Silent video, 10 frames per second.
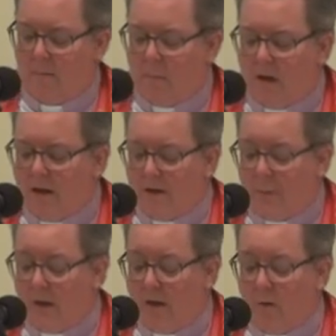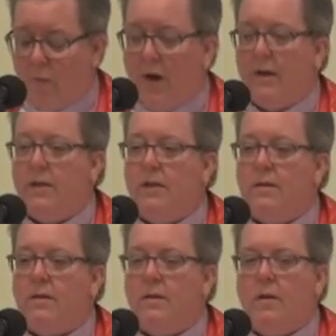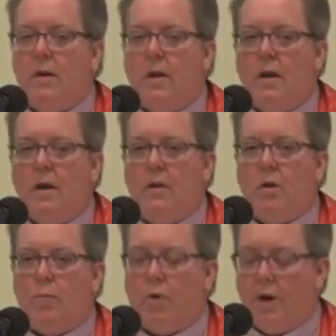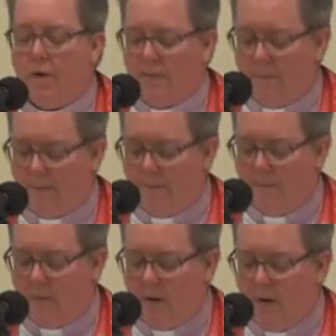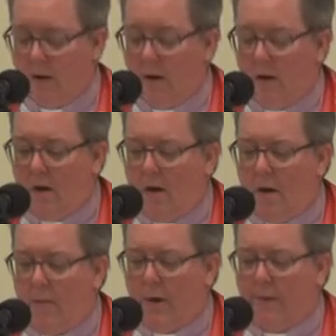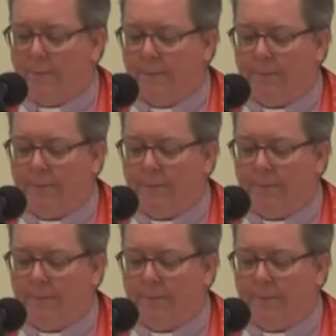May this be our practice and our prayer. Amen.